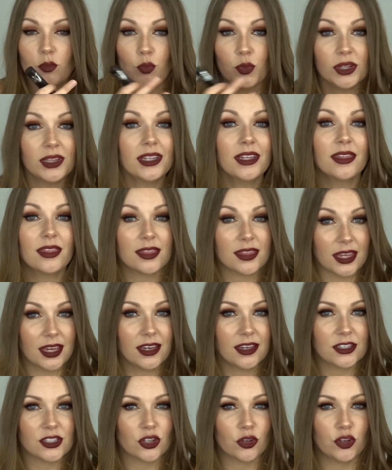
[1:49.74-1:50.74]
really
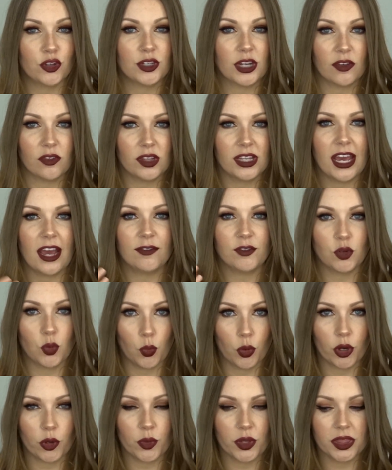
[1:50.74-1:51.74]
thick, so you definitely have to
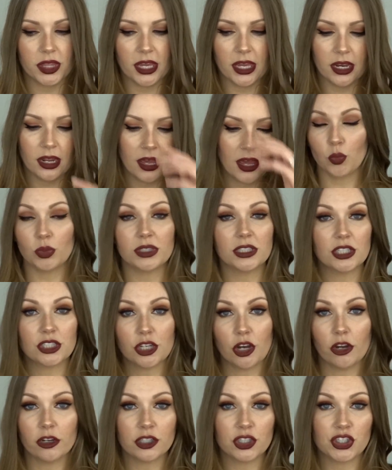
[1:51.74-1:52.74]
work with it. With the
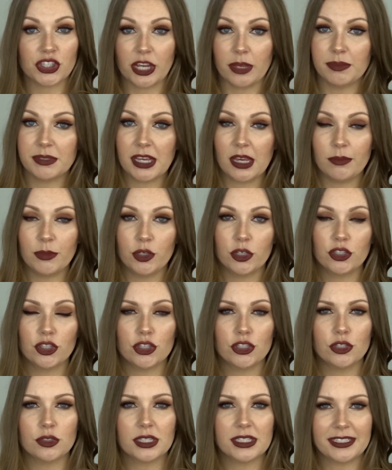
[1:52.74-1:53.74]
Tarte Shape Tape, you can
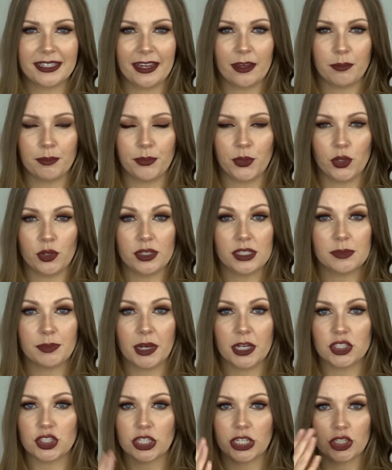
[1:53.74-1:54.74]
just use a damp beauty
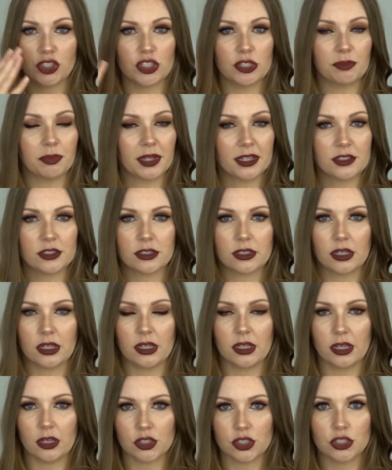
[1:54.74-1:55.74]
sponge and it just blends
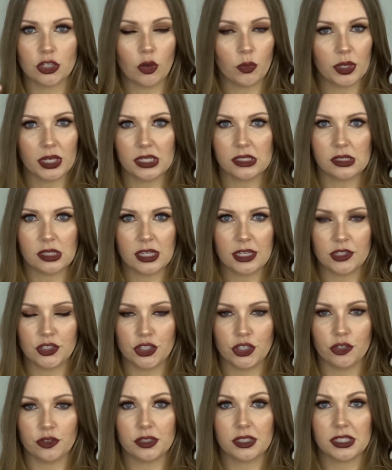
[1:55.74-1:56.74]
so easily
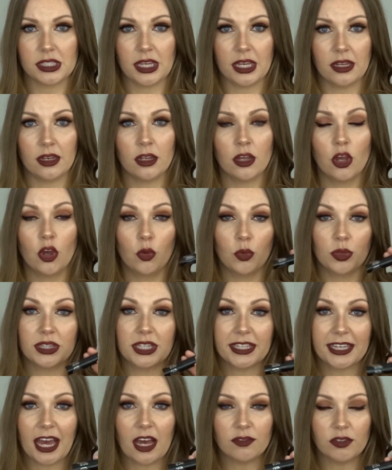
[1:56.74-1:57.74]
into your skin. With the
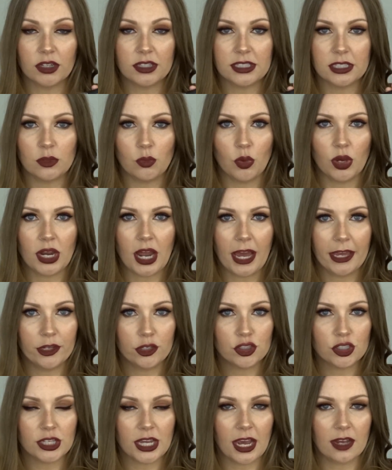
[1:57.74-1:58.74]
Kat Von D one, I
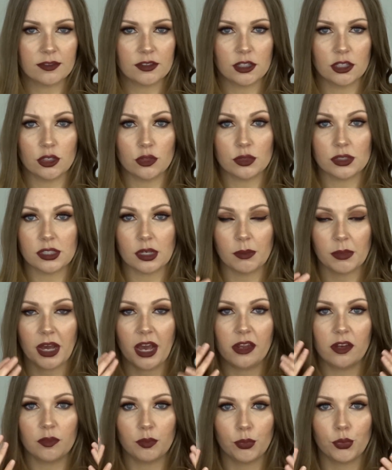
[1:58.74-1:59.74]
usually have to use some
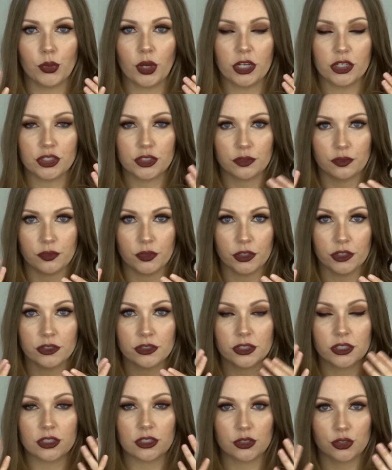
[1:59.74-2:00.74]
kind of brush
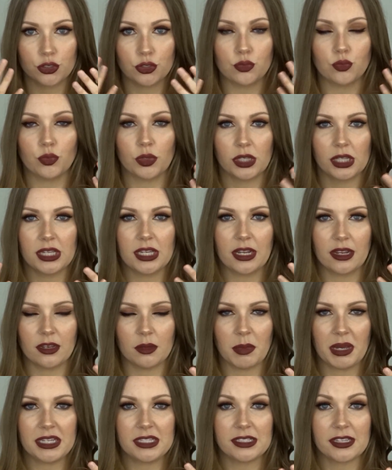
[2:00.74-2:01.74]
first to really get into
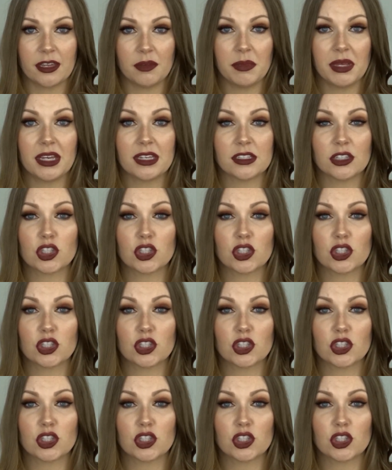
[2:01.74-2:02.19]
my skin because